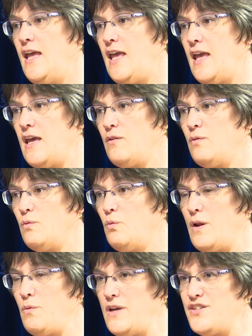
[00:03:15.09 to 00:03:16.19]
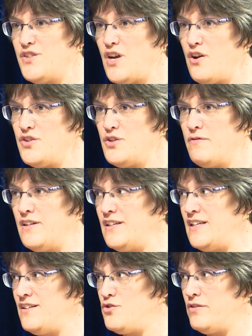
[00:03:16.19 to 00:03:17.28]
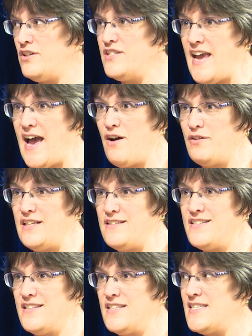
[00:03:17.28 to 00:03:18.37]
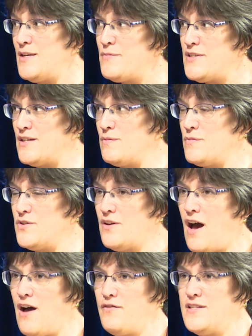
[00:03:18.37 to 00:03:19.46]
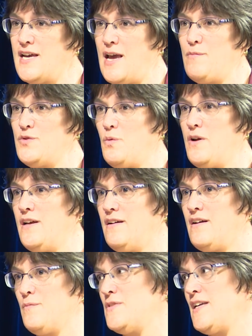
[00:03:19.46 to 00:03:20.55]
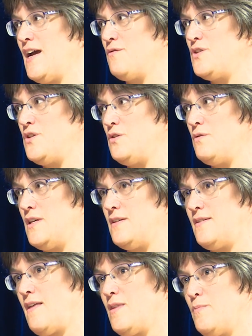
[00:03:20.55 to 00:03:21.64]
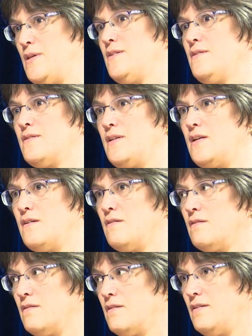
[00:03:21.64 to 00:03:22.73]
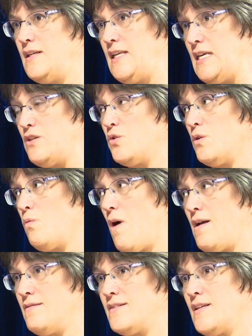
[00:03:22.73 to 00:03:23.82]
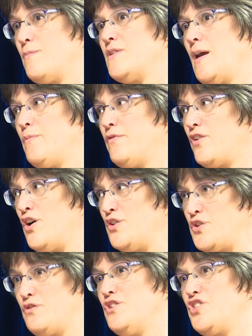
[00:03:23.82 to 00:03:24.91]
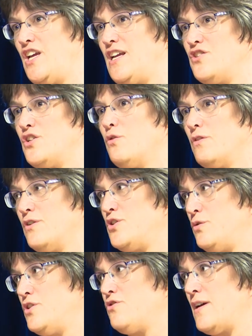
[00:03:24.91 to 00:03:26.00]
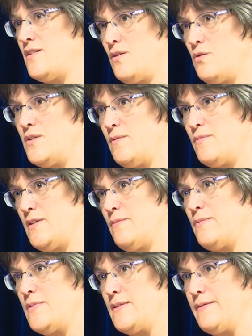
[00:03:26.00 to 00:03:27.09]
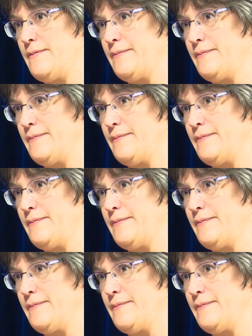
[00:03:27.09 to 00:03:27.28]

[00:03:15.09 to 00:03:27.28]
And when we start to really drill down into the symptoms, oftentimes what it comes down to is that the business leader needs or wants some type of cultural change in order to address those symptoms.